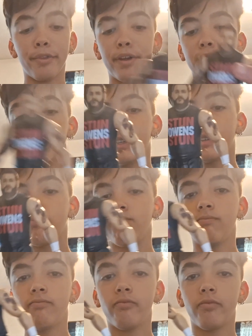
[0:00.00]
is
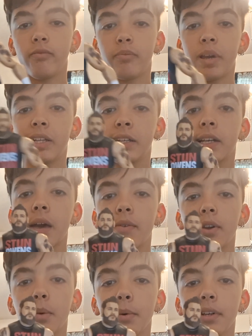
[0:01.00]
basic
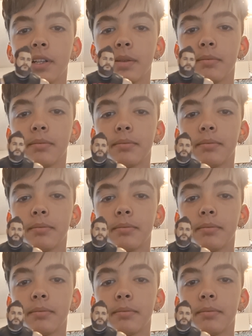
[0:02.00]
Kevin Owens.